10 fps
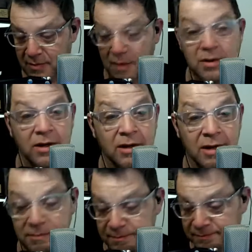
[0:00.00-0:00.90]
I'm going to look
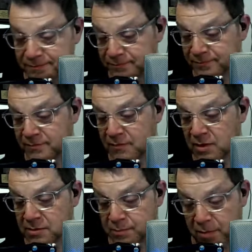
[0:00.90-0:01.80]
it up
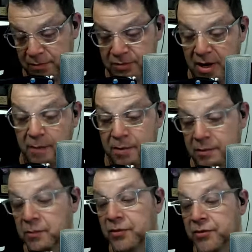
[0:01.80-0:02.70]
because Scott
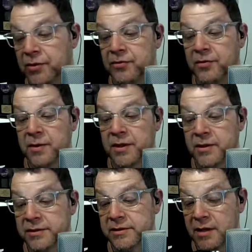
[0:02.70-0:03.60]
probably won't do it for me
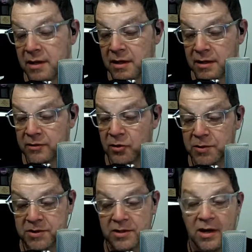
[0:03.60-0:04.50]
because he's too
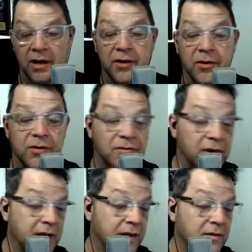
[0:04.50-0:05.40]
busy talking to his
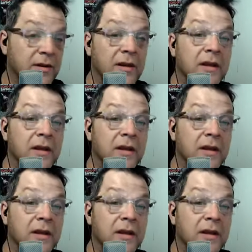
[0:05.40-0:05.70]
fans.